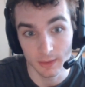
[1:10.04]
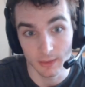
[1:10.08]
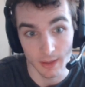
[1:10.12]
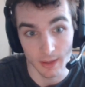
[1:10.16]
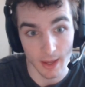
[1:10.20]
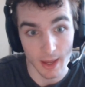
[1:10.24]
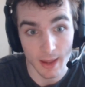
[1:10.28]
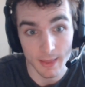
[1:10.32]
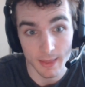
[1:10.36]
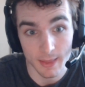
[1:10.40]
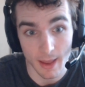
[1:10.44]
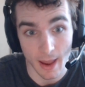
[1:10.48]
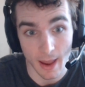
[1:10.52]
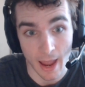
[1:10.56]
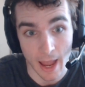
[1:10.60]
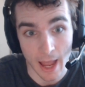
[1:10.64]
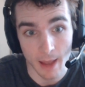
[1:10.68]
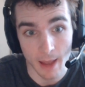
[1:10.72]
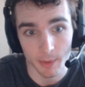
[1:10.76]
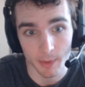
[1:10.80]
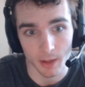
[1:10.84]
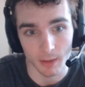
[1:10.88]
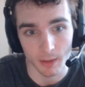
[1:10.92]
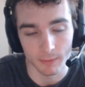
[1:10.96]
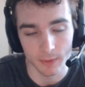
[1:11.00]
in the
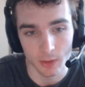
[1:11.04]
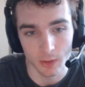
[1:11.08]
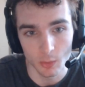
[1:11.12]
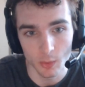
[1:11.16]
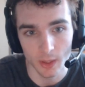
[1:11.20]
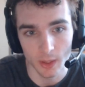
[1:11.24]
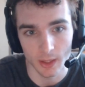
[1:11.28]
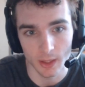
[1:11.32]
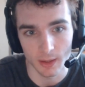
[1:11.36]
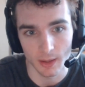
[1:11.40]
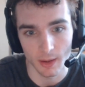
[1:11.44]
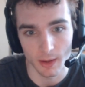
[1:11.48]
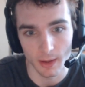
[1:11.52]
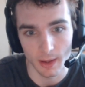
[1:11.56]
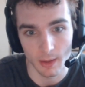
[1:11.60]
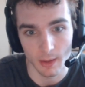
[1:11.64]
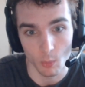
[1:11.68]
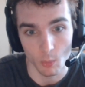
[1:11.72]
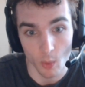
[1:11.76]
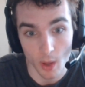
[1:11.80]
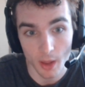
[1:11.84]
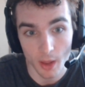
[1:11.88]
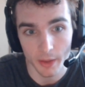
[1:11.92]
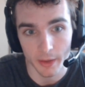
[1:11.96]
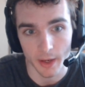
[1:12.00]
habit of doing it and
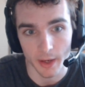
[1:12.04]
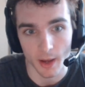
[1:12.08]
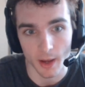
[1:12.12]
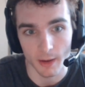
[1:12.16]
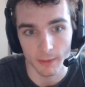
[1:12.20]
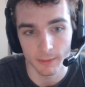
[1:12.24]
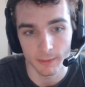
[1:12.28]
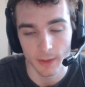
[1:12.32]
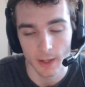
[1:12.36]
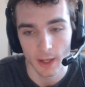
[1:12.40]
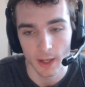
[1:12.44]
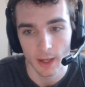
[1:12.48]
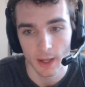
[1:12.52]
well enough,